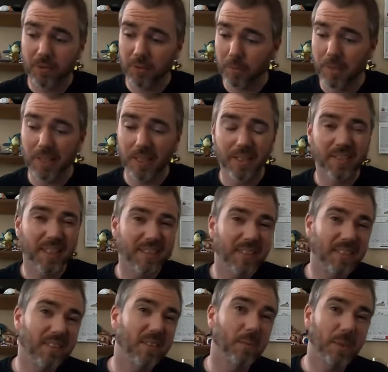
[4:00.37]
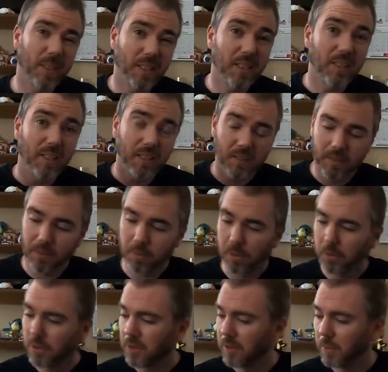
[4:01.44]
some money because that tends to be the
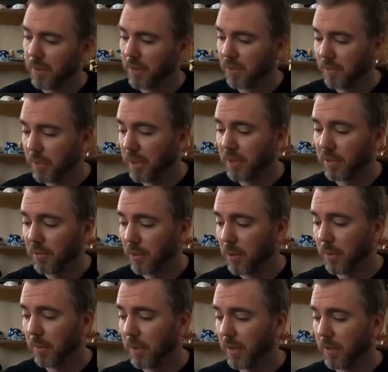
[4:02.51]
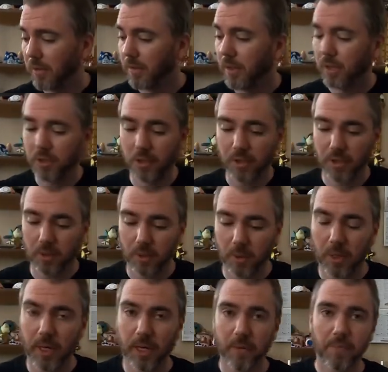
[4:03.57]
most expensive piece of equipment that you're going to
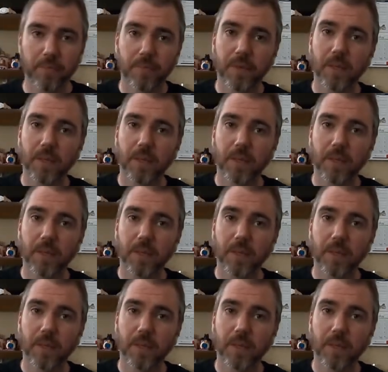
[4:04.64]
acquire.